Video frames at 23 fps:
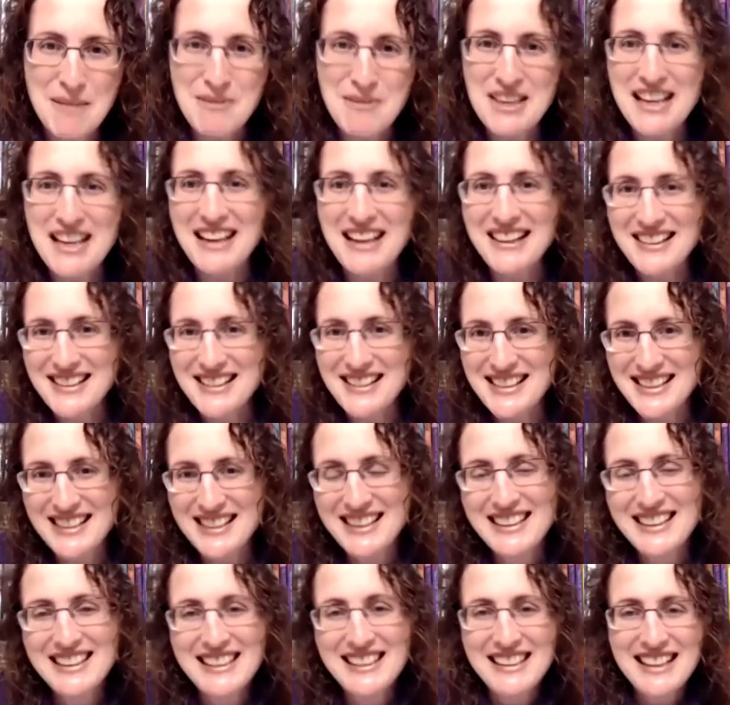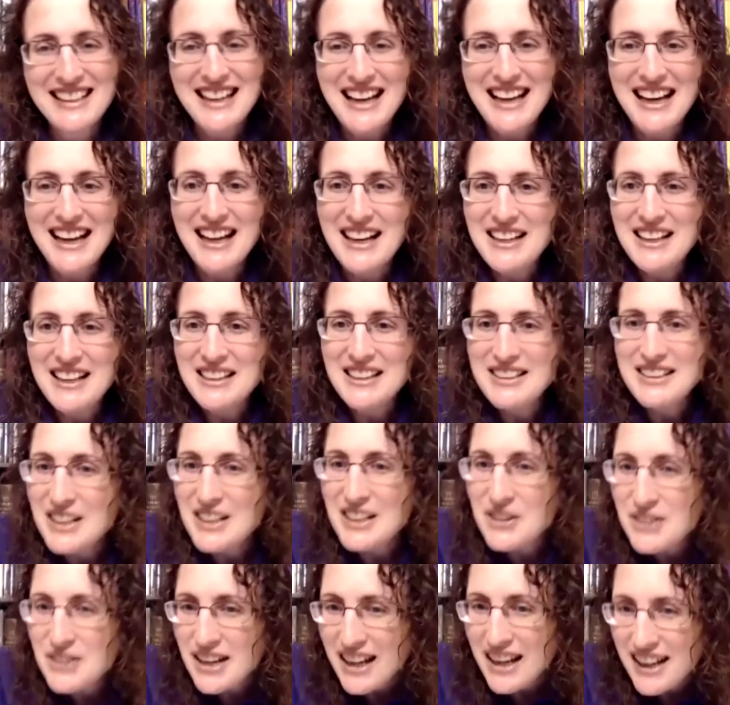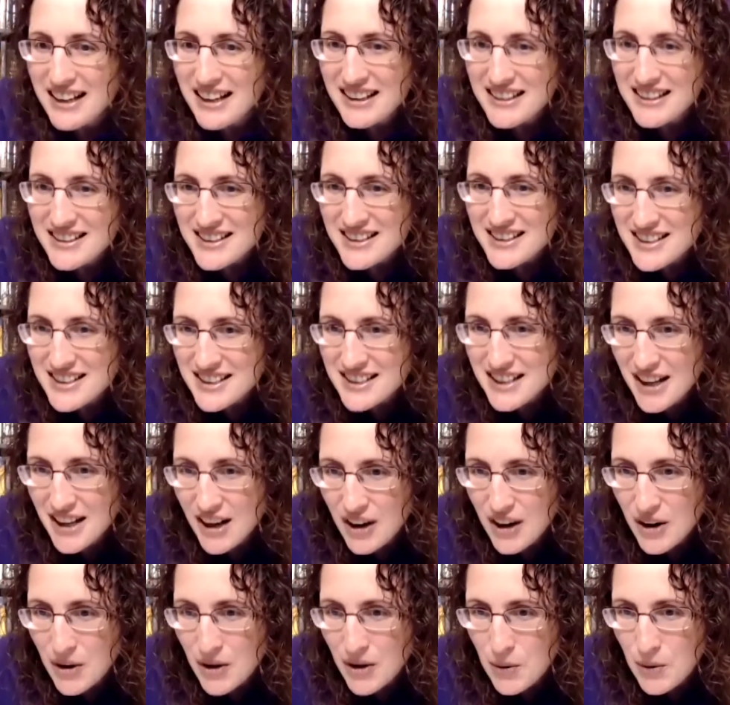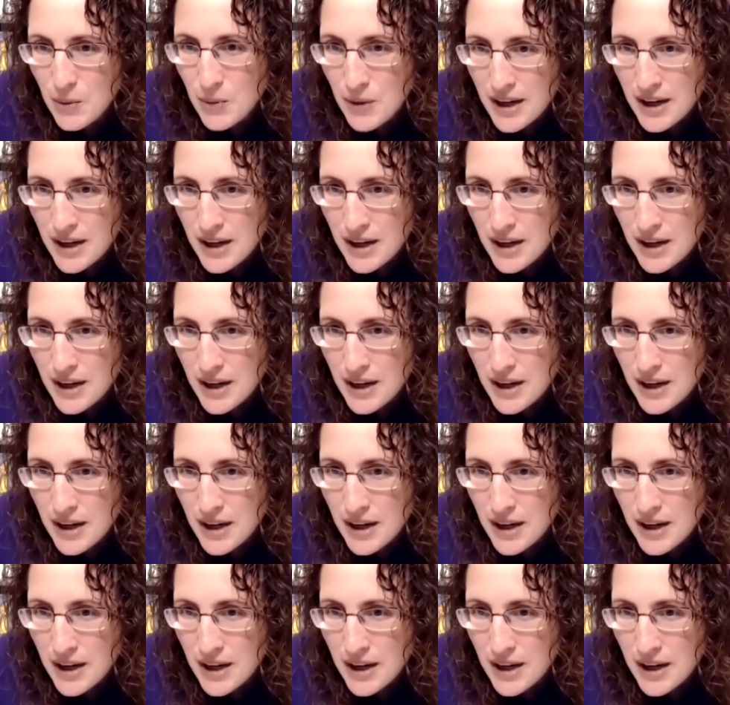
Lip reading: things. Okay, so